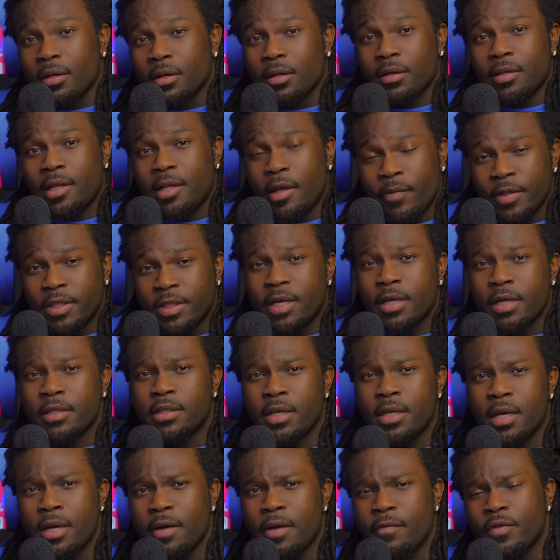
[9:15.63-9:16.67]
Divid
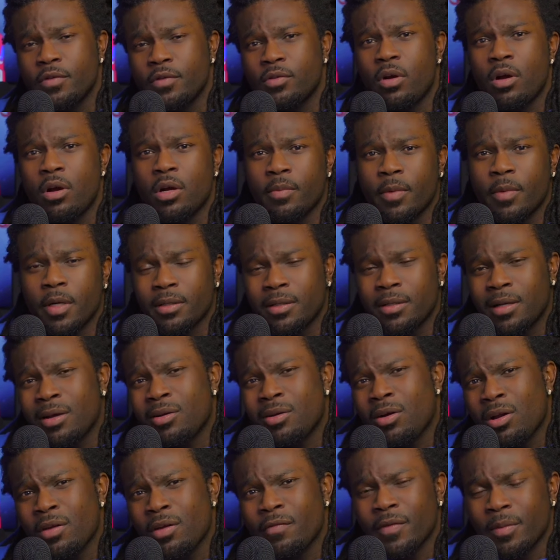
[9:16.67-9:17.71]
JJ, if you talking about not
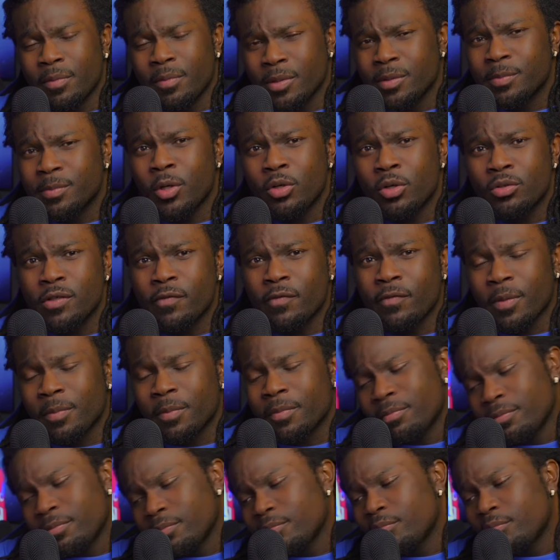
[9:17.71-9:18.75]
all of them, but most of them,
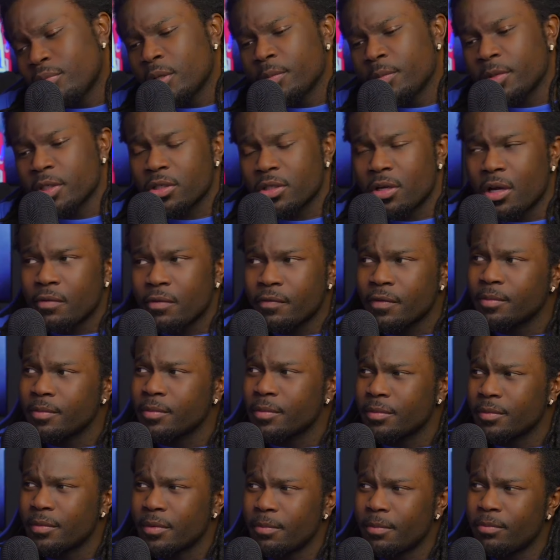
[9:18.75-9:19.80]
pretty much all of them,
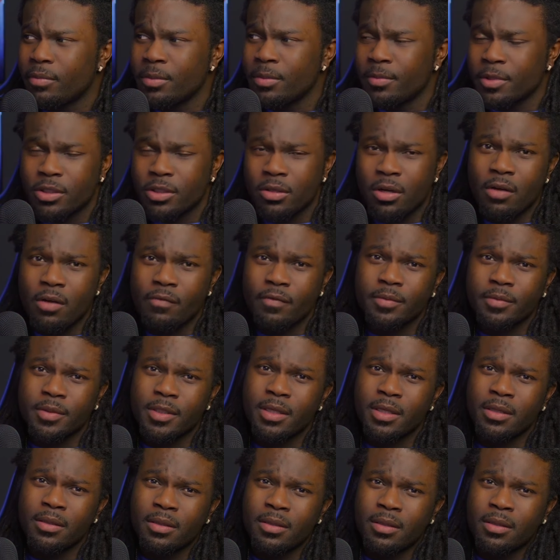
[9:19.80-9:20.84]
pretty much all of them,
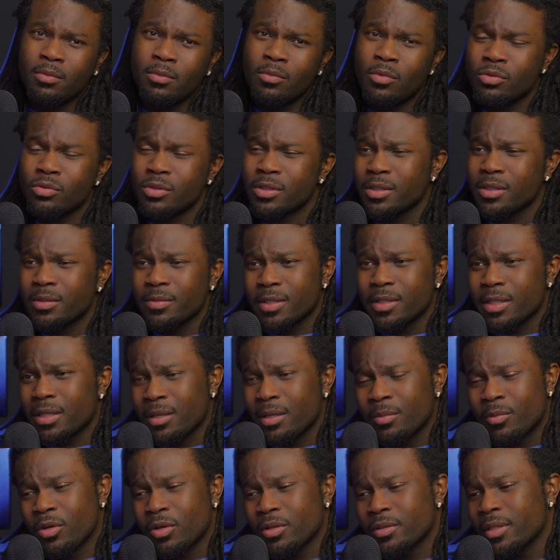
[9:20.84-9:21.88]
son. Most of them, son.
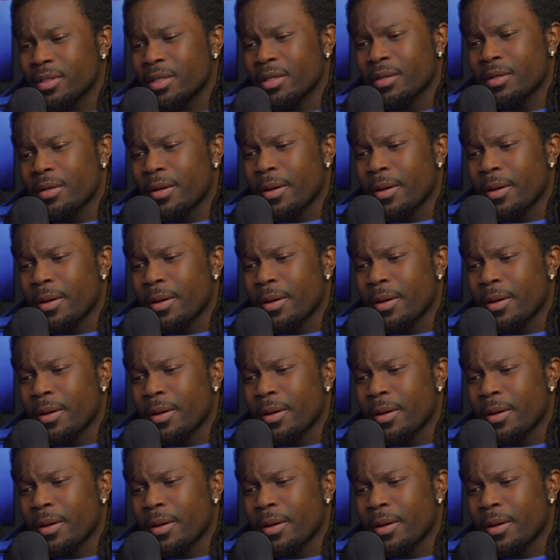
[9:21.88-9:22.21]
Come on, son.